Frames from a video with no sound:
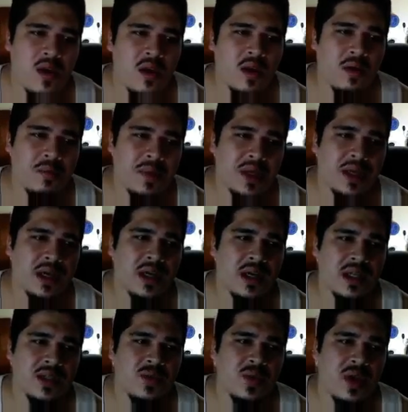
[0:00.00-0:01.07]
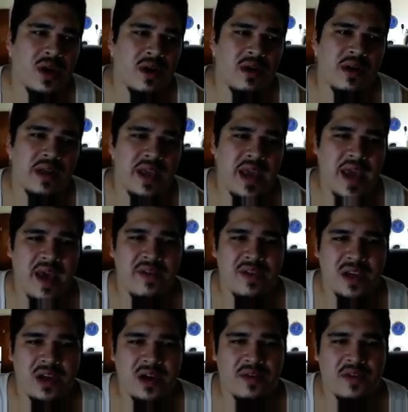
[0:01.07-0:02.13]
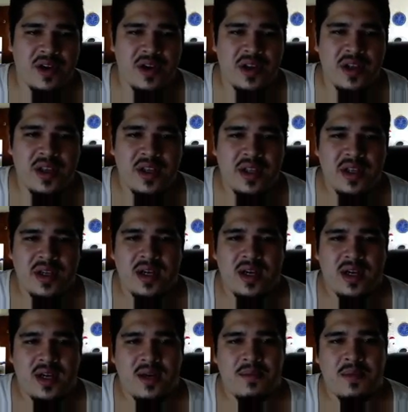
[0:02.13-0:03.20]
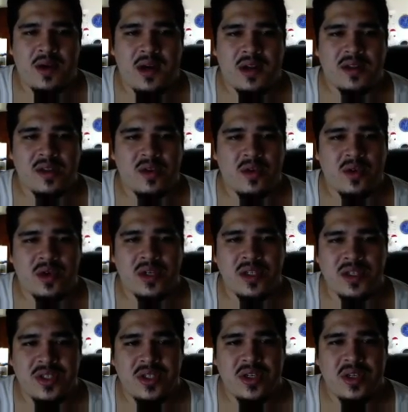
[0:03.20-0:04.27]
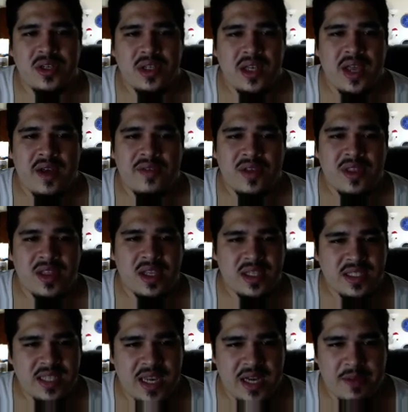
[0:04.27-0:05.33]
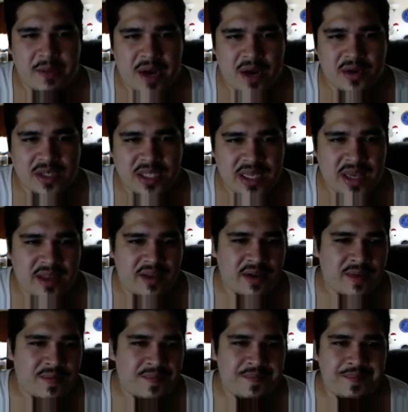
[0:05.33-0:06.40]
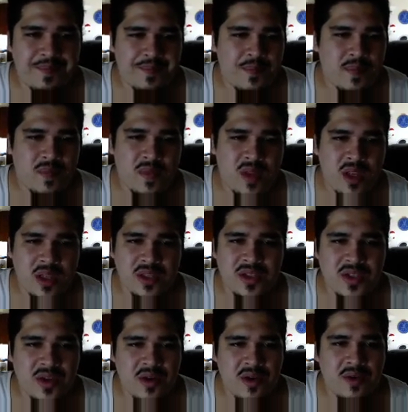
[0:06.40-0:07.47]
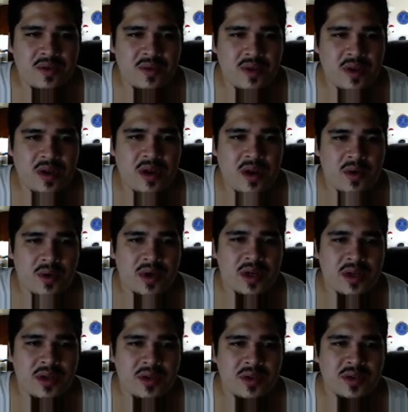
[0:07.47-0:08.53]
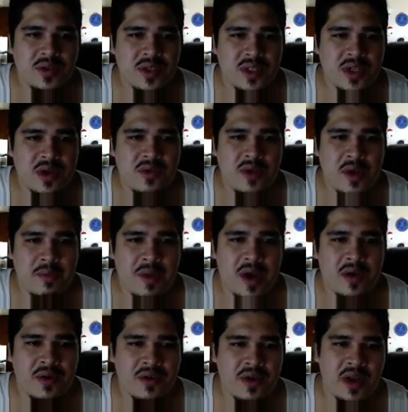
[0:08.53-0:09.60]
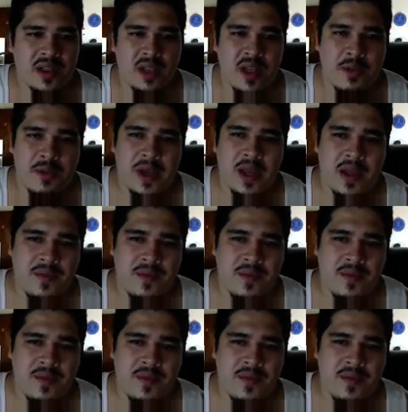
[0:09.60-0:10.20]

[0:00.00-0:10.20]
because we already have it covered on the corners. Everything is getting power together, and so all we're going to do is we're just going to run power directly up ahead.